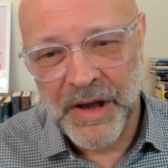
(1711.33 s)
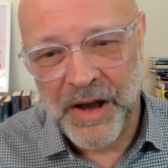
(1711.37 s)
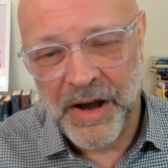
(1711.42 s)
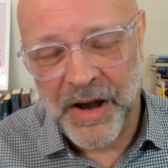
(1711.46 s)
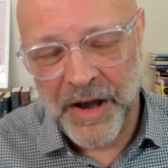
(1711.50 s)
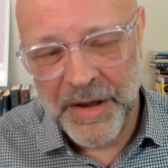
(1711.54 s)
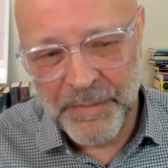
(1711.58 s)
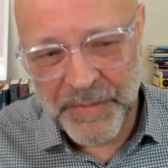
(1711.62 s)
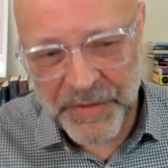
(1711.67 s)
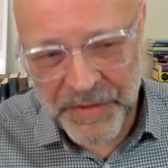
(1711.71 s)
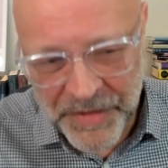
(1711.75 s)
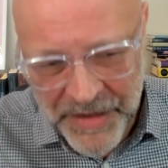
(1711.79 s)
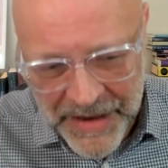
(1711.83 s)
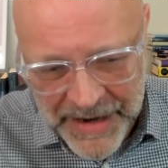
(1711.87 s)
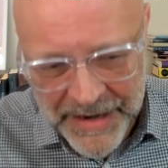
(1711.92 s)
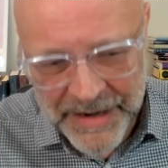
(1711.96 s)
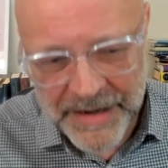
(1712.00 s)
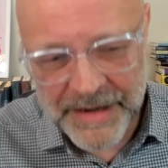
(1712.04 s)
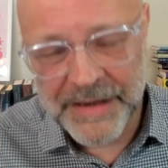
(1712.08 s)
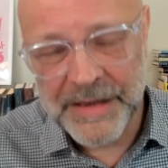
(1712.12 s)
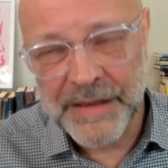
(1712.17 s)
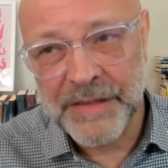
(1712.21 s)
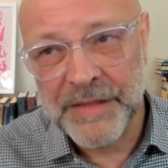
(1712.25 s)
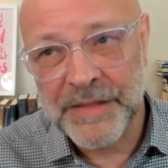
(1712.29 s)
I
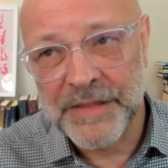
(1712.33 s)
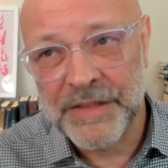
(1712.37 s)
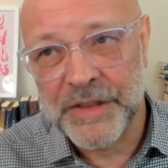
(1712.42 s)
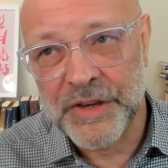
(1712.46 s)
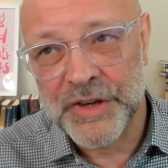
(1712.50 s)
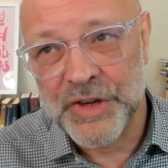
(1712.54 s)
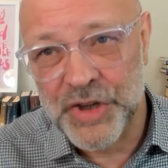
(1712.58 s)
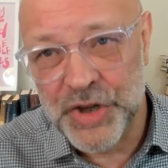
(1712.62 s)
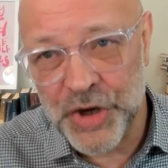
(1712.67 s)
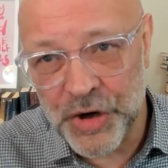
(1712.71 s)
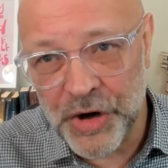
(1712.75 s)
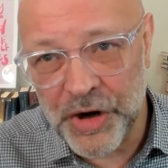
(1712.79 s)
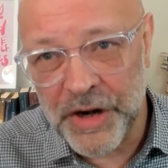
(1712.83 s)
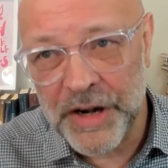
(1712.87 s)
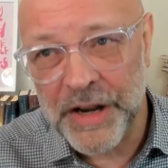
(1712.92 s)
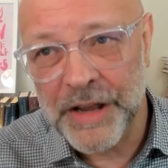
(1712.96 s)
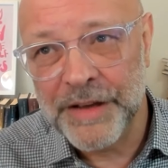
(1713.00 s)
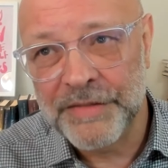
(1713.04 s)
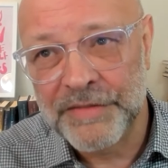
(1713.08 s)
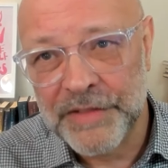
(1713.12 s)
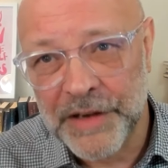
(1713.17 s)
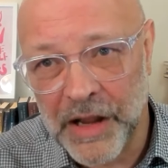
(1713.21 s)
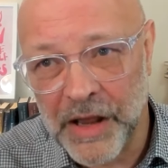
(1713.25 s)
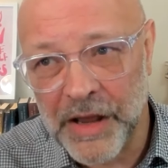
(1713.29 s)
think the journey
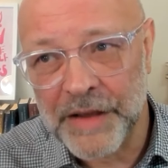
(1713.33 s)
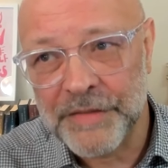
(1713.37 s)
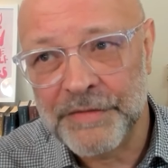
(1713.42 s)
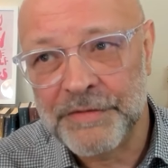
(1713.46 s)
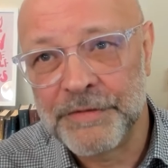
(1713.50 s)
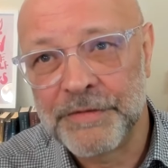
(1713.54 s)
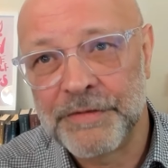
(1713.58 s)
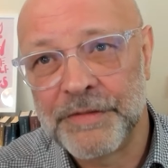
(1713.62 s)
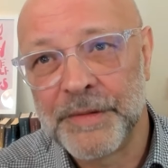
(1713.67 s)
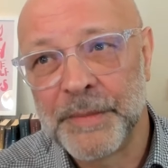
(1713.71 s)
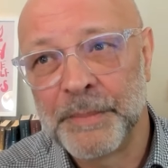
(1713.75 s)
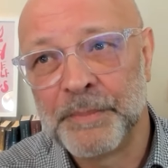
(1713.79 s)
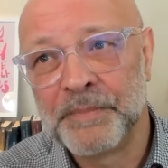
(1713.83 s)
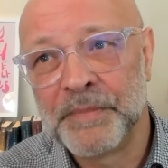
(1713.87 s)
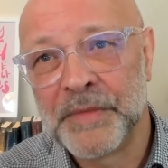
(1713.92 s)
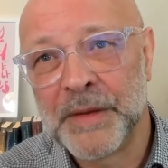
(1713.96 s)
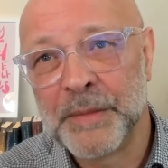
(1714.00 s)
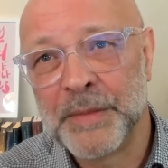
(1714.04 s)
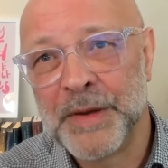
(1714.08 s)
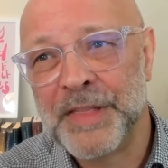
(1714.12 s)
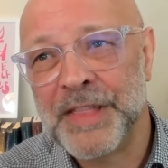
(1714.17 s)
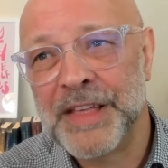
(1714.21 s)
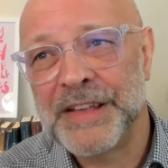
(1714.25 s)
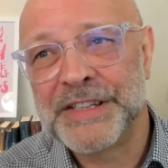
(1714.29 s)
of life,
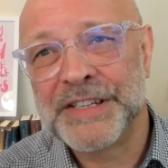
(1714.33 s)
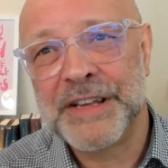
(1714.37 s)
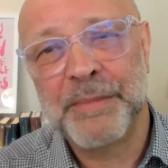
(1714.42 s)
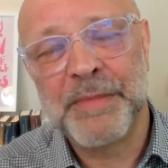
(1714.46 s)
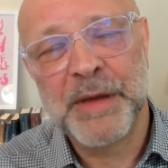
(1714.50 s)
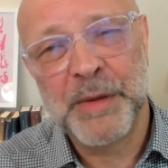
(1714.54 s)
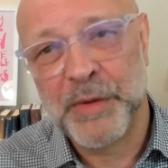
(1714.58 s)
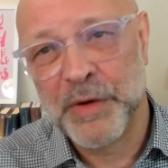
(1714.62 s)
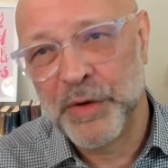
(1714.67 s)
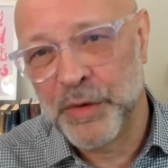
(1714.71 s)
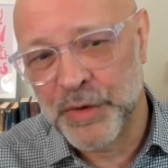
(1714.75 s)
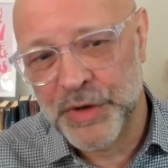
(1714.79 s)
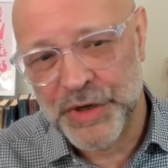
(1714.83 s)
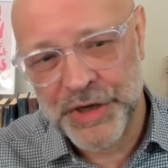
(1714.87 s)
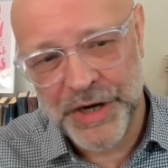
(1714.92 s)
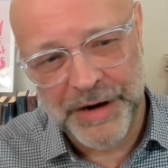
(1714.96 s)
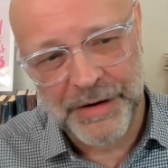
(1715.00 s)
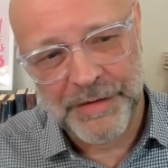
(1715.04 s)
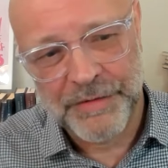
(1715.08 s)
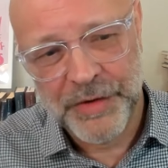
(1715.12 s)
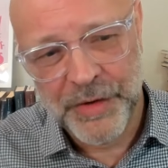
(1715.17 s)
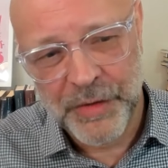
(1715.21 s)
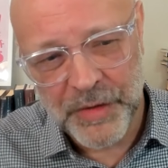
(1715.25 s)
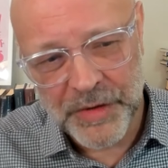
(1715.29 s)
there's something we all share,
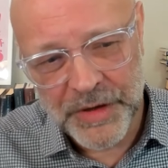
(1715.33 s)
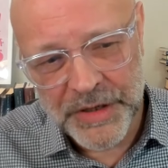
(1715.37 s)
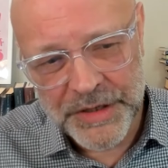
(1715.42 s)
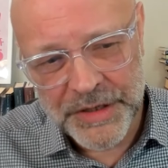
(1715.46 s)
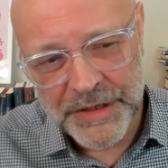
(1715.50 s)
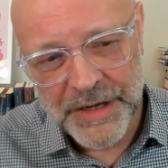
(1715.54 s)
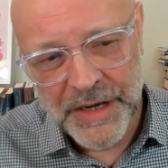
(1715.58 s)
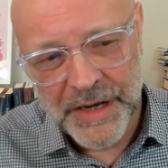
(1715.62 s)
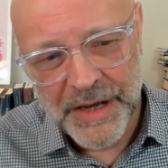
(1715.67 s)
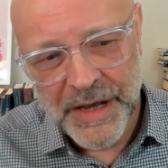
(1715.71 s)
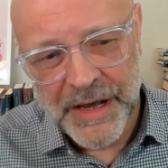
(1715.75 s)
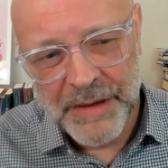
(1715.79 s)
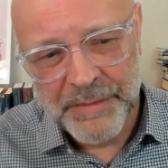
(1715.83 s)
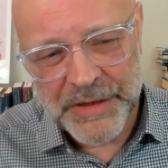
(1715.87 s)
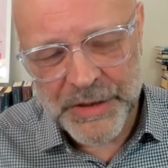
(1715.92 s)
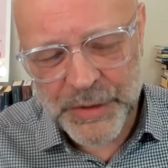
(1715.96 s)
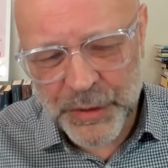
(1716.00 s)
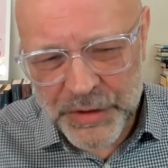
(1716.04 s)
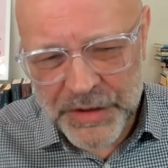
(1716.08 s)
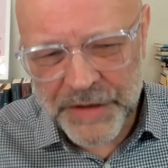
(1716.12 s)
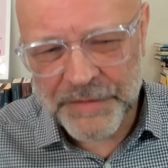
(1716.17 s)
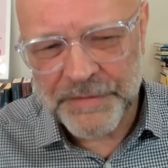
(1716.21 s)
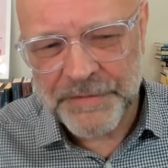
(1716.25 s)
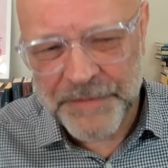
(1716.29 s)
of course, but it's
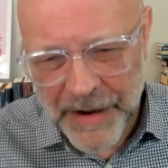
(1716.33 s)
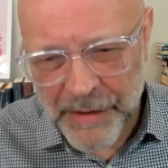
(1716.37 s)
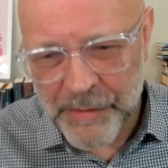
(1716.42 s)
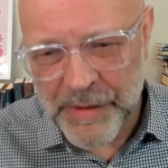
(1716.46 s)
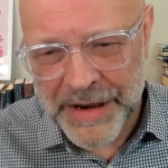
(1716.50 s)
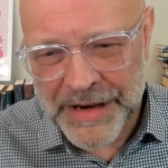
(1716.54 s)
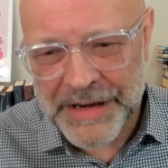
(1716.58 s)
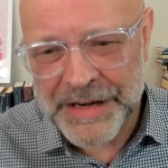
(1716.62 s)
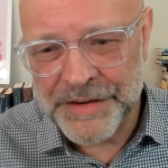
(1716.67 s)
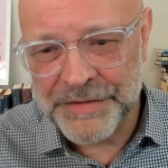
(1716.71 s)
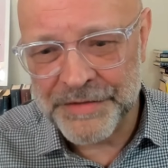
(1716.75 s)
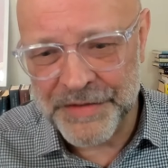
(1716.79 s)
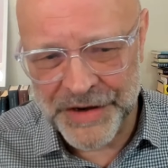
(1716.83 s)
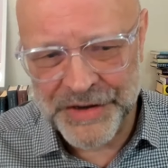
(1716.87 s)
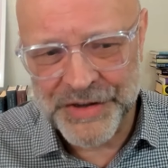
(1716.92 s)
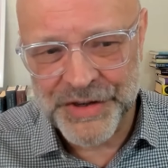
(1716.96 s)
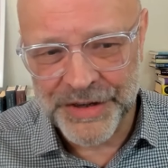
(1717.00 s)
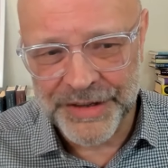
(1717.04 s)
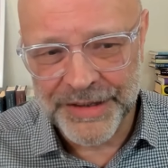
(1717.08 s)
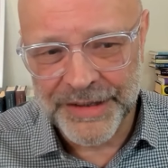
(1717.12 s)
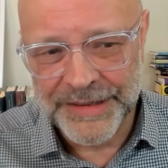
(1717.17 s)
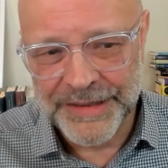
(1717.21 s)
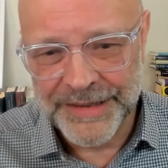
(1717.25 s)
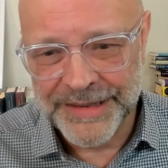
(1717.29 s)
also very
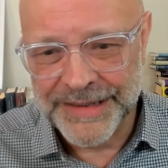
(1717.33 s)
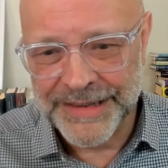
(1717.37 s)
individual.